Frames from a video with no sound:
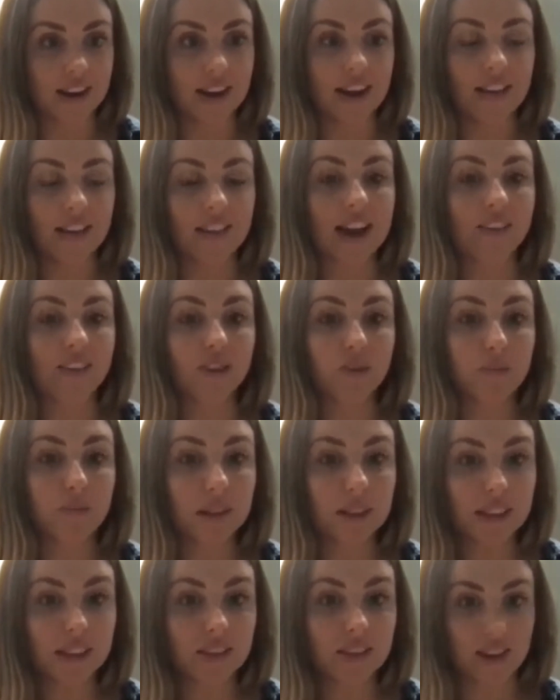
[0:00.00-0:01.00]
and they have to
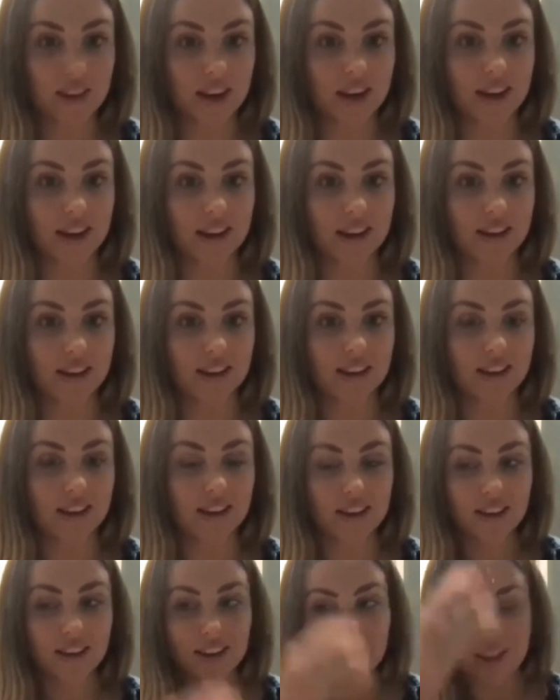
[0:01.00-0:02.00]
believe in it.
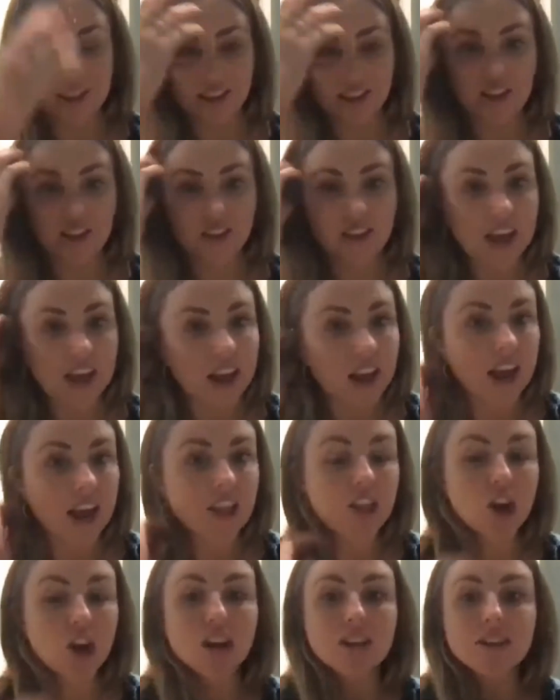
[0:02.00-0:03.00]
Then
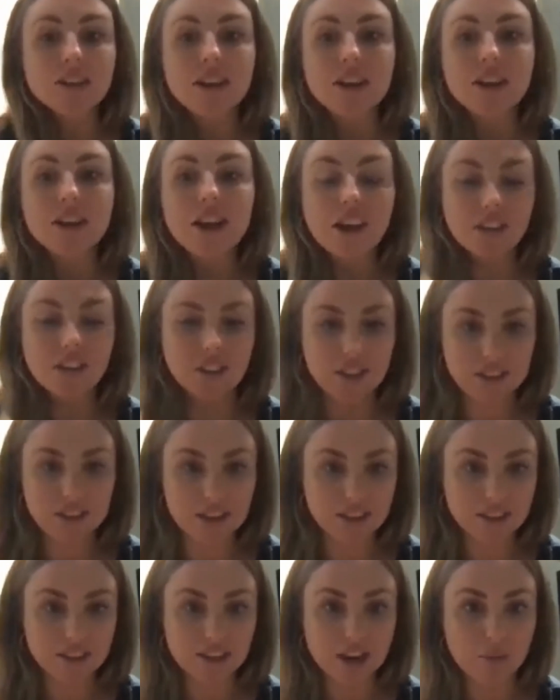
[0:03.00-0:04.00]
there is nothing
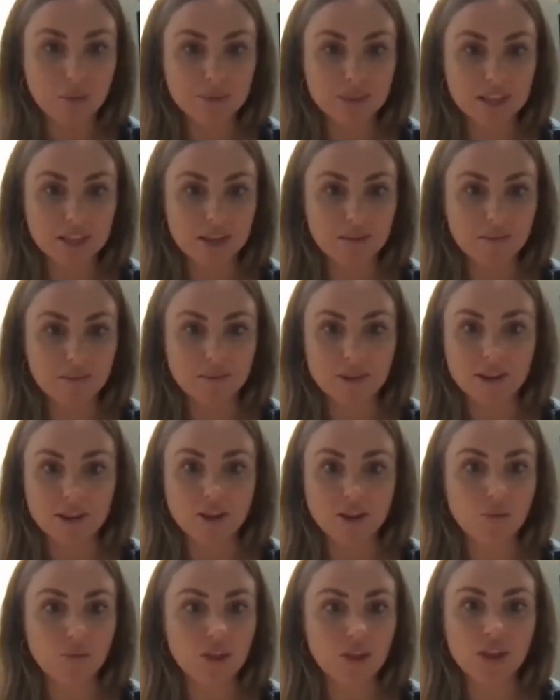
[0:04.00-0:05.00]
that stops them
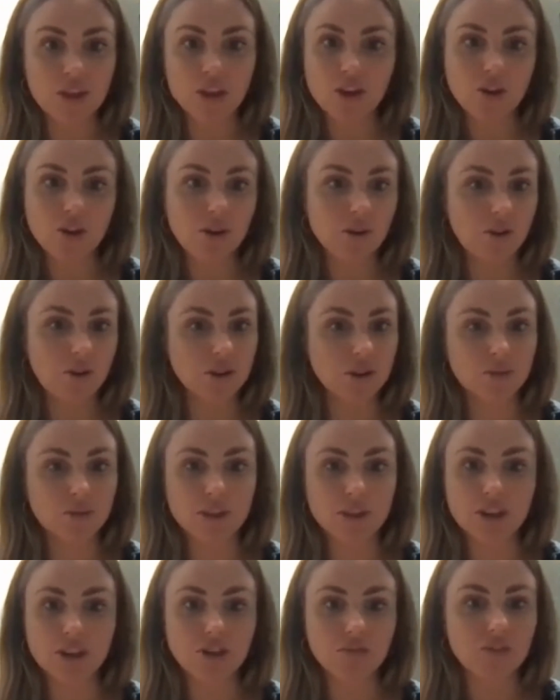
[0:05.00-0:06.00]
with their goals, with
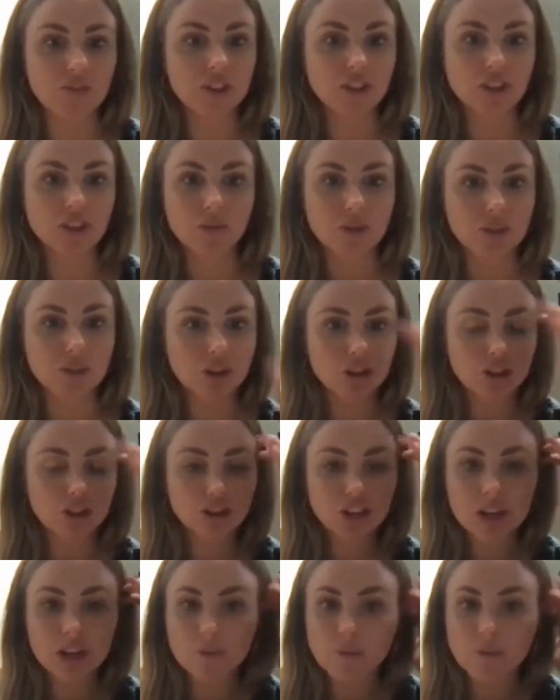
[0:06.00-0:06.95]
their vision, with their dream,